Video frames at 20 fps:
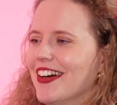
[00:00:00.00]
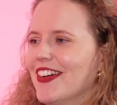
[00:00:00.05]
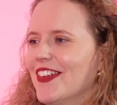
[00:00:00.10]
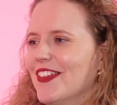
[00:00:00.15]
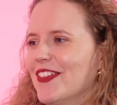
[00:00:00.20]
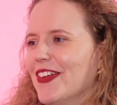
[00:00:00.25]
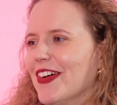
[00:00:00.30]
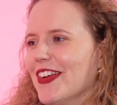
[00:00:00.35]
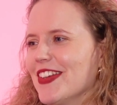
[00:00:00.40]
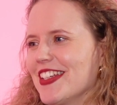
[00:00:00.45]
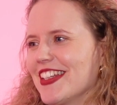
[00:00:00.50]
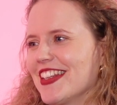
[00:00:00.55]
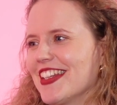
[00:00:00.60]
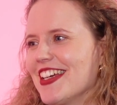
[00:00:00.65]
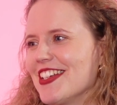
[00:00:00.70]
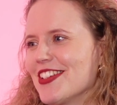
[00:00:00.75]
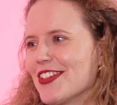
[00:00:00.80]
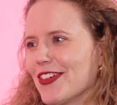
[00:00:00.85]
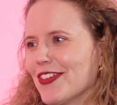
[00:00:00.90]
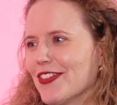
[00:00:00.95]
What did
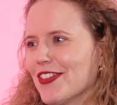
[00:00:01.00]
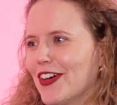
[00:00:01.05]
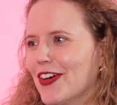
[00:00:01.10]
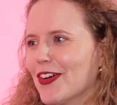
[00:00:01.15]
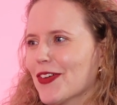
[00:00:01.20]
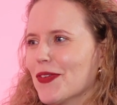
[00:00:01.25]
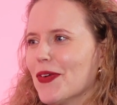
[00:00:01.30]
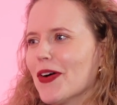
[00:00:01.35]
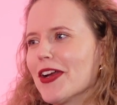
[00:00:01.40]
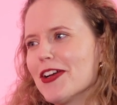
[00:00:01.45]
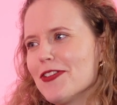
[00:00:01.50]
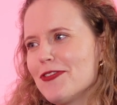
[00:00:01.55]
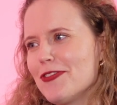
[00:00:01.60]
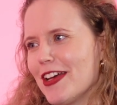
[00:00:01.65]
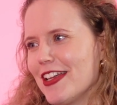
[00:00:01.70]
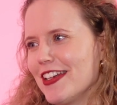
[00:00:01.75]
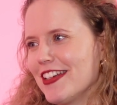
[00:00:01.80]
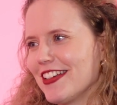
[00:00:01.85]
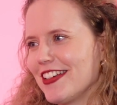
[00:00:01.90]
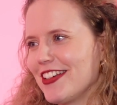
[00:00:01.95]
they do wrong? What
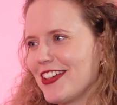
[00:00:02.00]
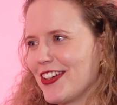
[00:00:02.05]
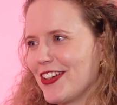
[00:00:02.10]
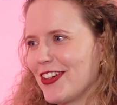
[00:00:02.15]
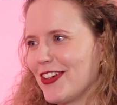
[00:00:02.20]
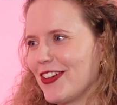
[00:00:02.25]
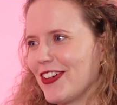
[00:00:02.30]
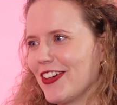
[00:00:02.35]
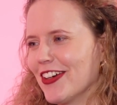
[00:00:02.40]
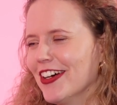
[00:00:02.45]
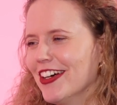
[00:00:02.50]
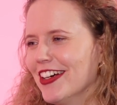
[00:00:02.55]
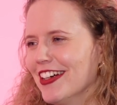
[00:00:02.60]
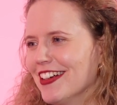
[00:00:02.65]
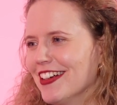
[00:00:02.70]
offended you?